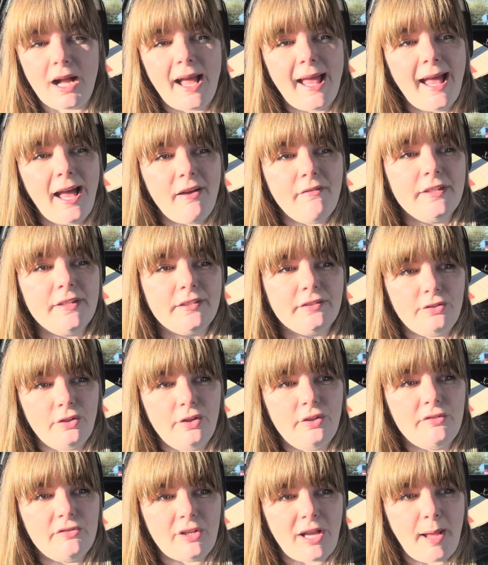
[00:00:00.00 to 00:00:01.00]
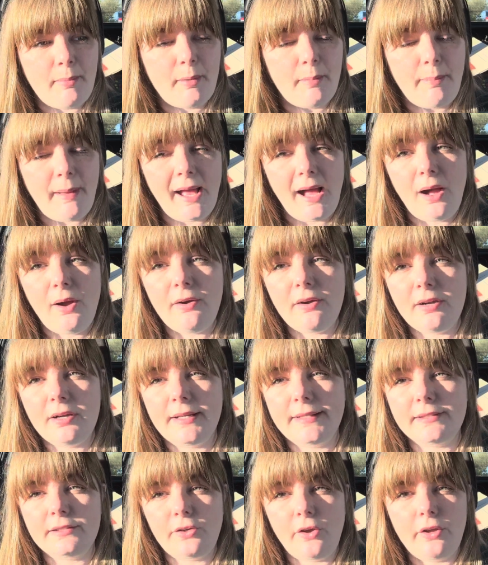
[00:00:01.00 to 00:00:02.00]
I have a certain type of power and
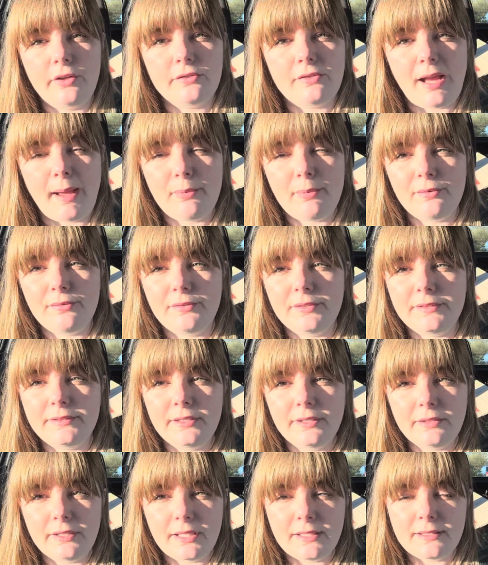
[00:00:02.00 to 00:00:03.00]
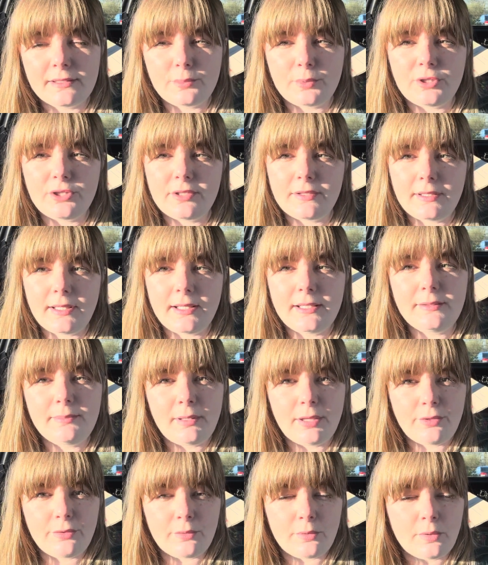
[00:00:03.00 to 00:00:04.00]
a certain type of resilience which sees
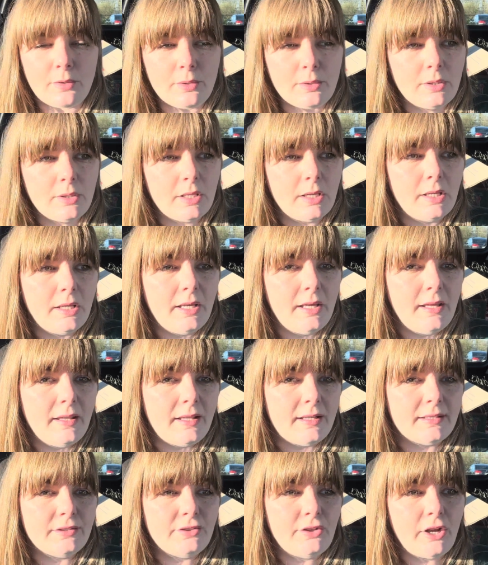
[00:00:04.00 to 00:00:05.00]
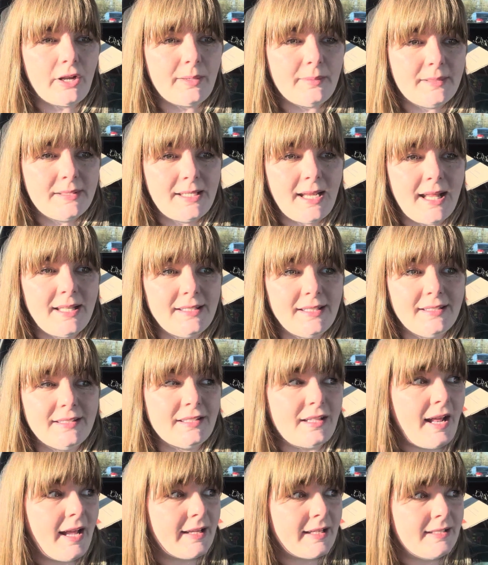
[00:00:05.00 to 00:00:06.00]
me through these circumstances,
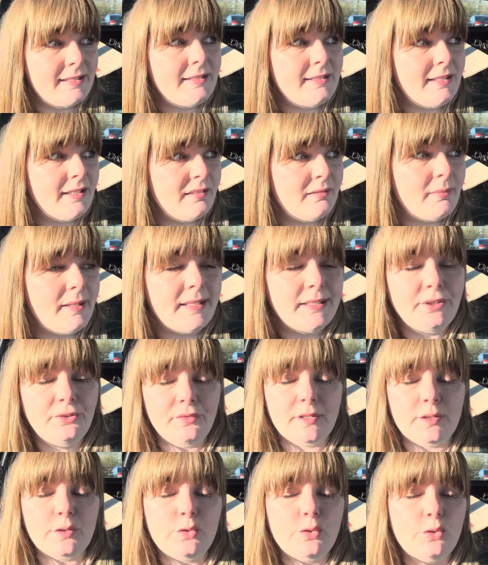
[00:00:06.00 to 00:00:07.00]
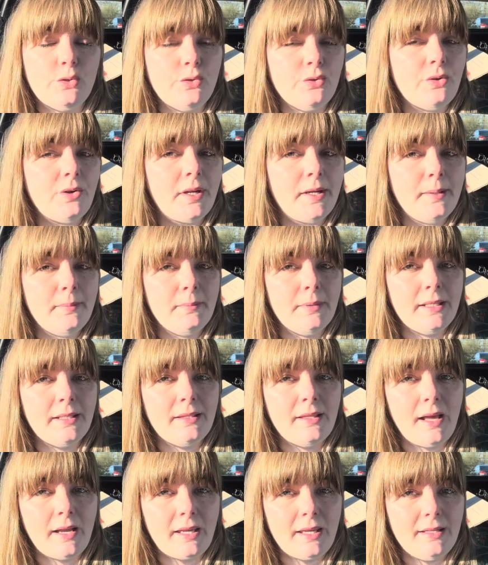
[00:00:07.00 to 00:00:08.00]
and I consider myself extremely
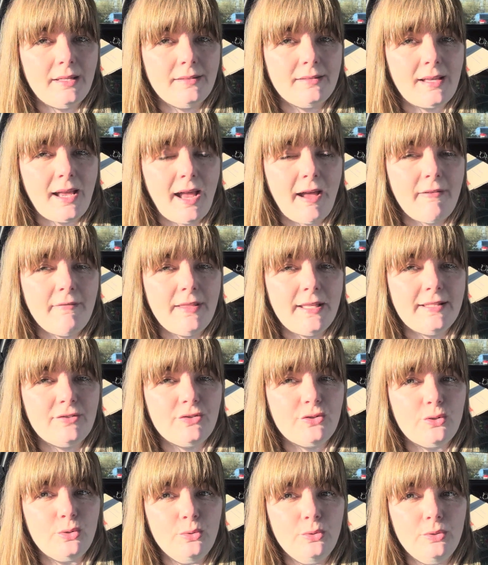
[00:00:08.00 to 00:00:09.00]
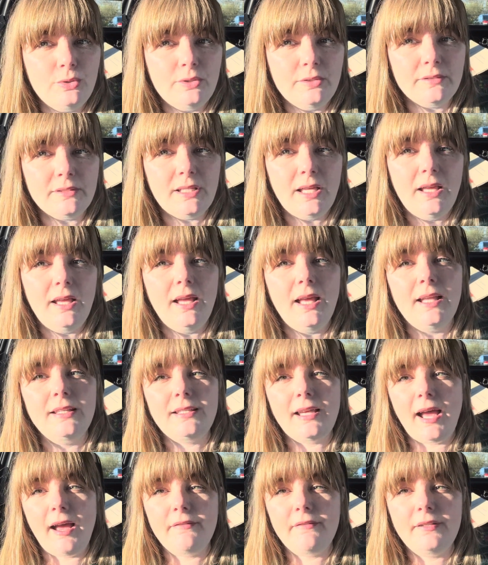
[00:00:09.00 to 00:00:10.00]
lucky to have these tools and
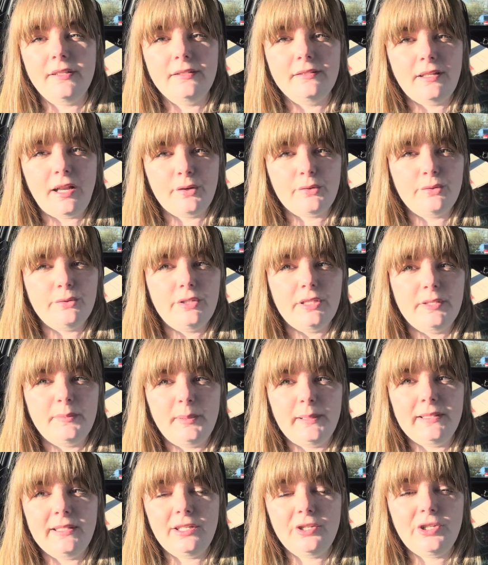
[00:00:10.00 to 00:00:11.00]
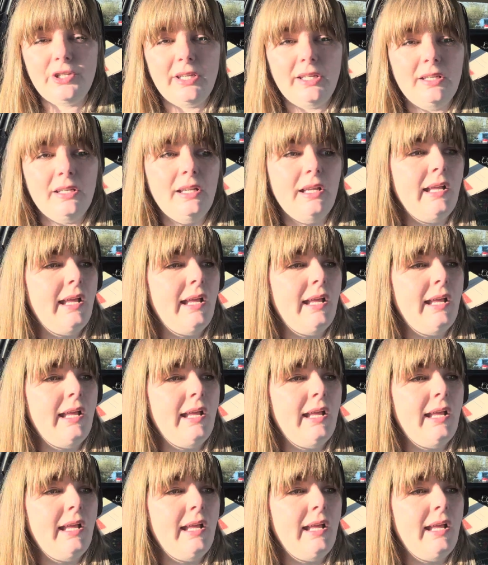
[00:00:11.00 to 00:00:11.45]
to have this natural disposition.